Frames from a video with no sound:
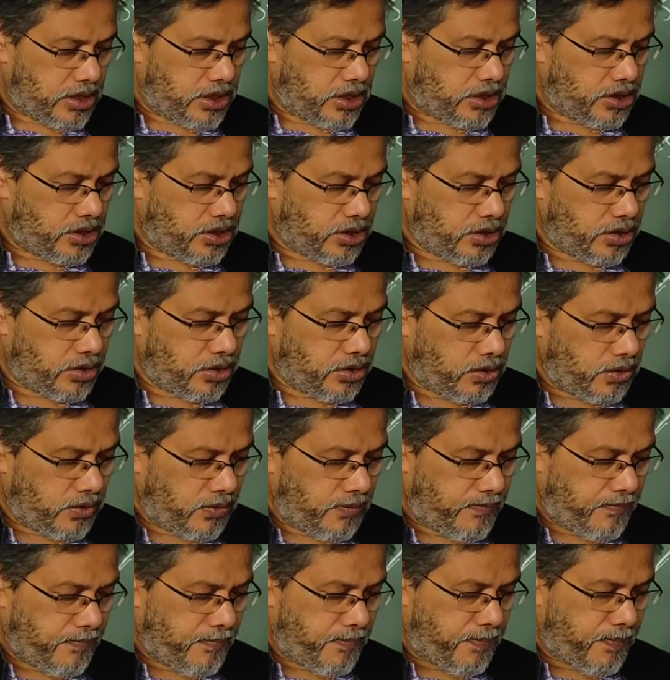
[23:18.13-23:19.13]

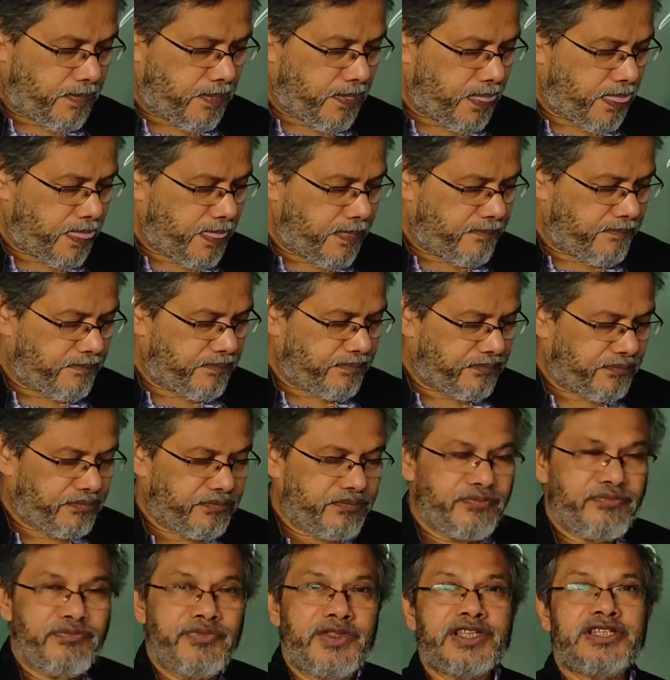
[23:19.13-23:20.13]
So
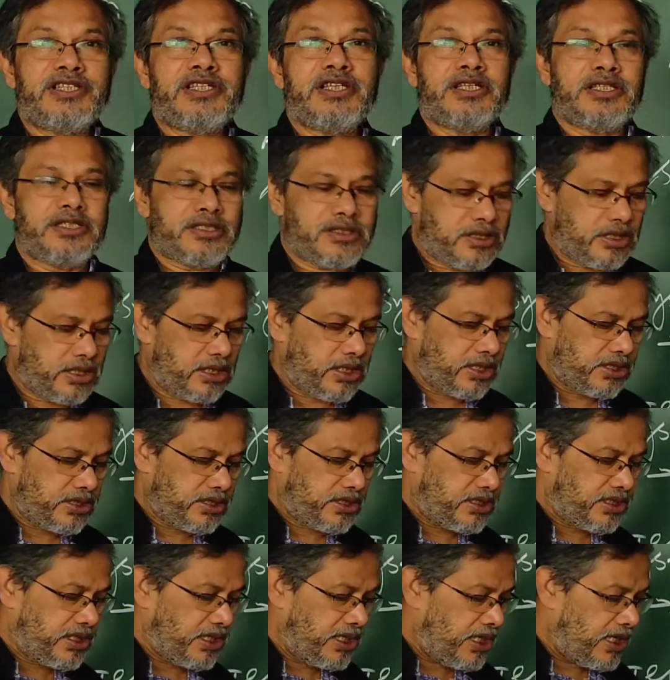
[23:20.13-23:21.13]
this is the
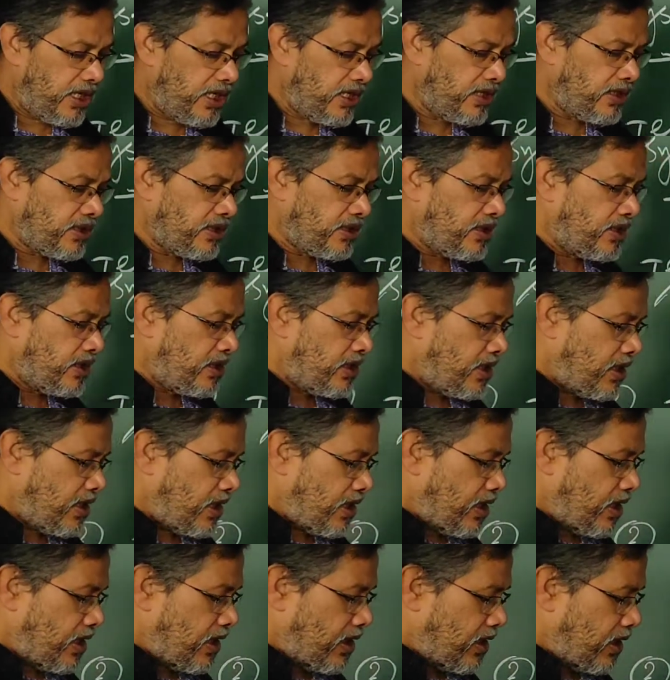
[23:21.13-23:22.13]

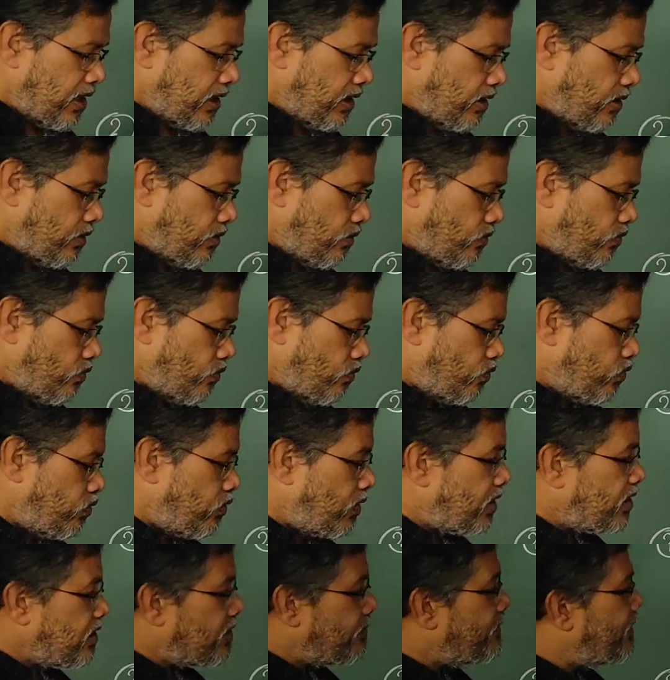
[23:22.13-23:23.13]
ceiling, and
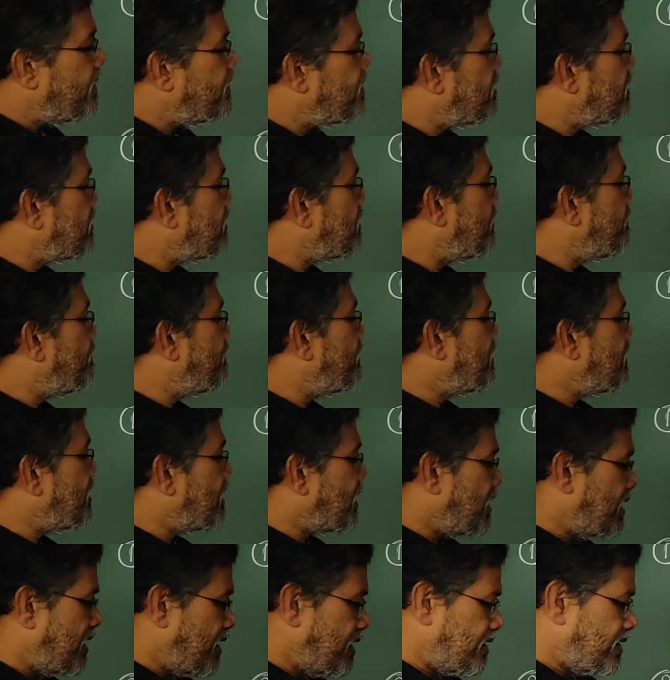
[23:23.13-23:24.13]
what measures have been
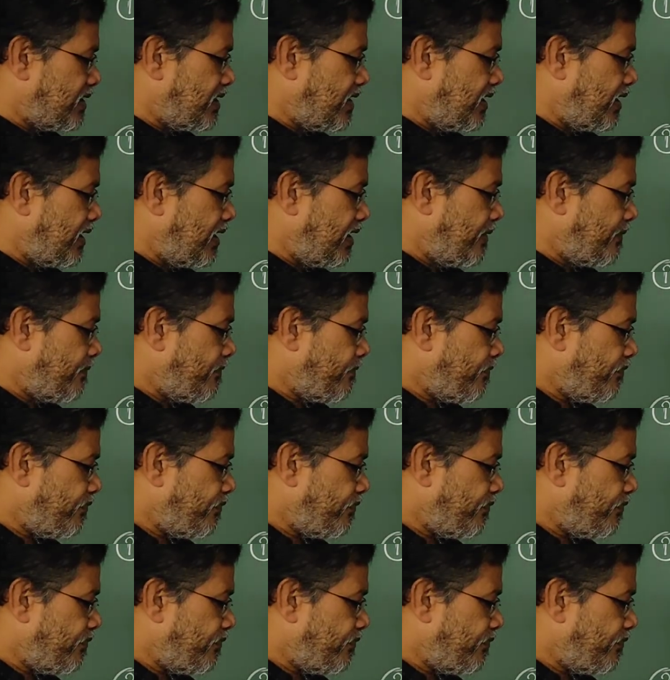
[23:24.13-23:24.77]
taken? Let's see.